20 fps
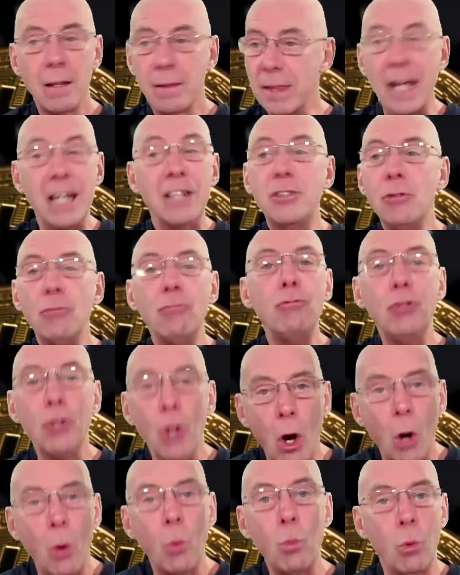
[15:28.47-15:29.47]
they do
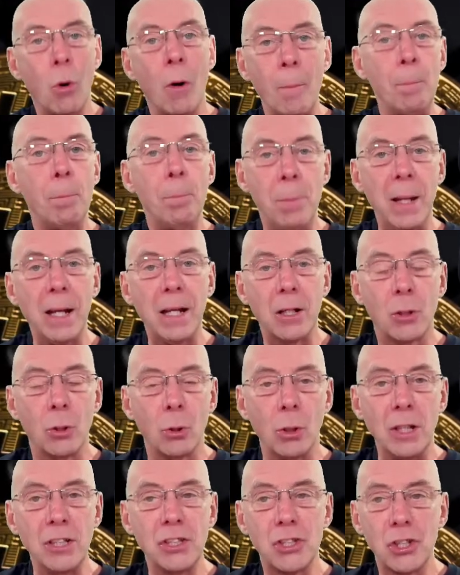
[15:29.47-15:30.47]
not want
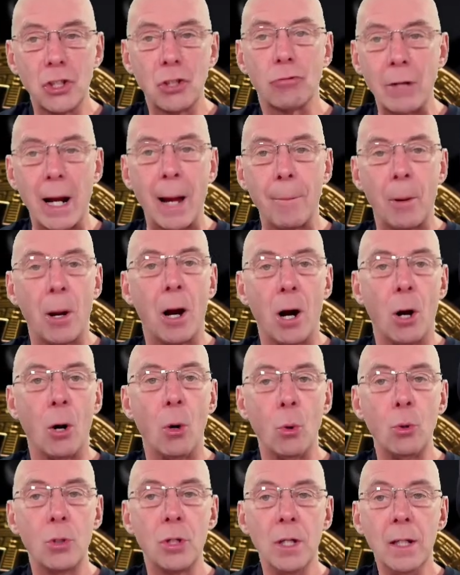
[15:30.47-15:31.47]
Bitcoin to grab
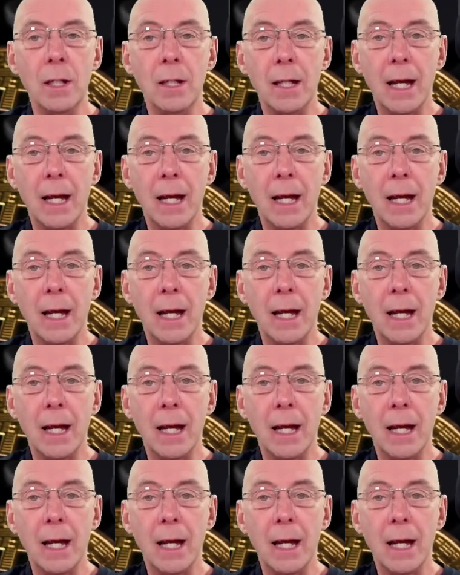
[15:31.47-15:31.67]
hold